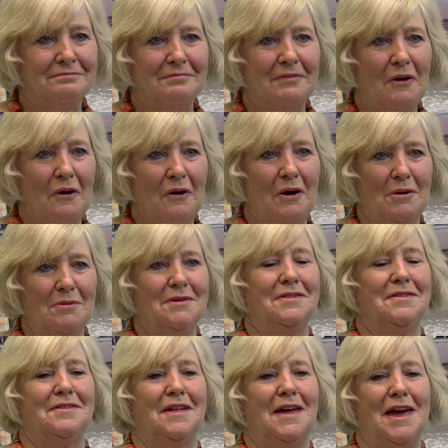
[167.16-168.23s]

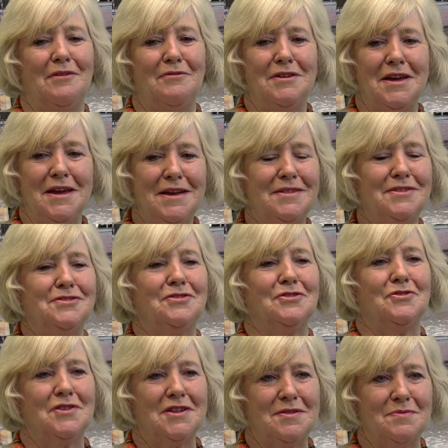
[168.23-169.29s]
Always, every Easter,
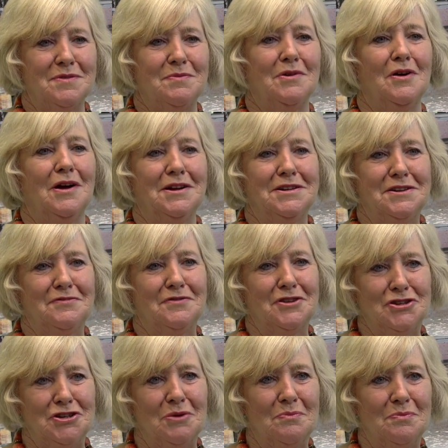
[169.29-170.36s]
Christmas, we all had
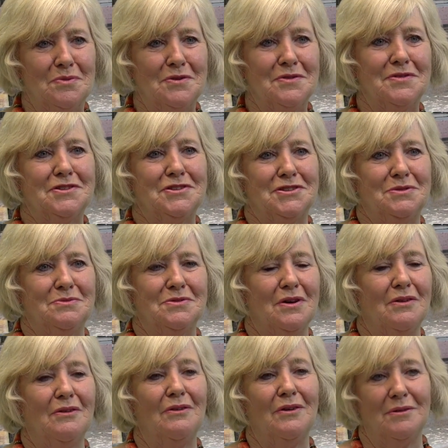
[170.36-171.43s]
different jumpers, and she was
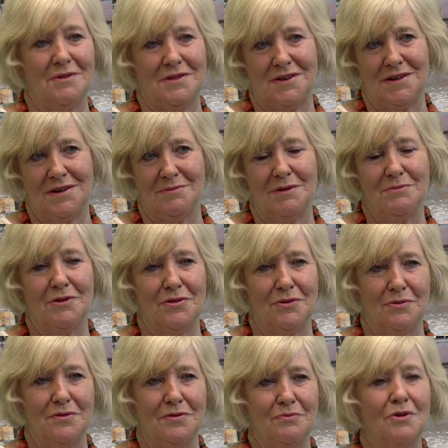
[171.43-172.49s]
always knitting. My
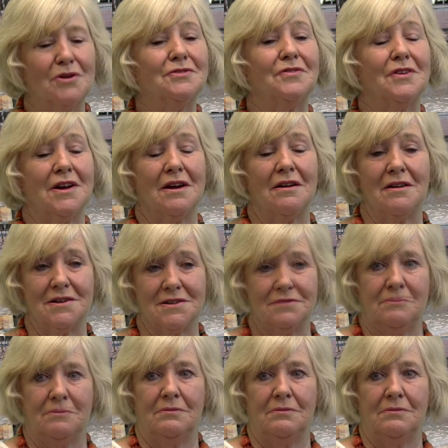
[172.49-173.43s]
mother worked very hard.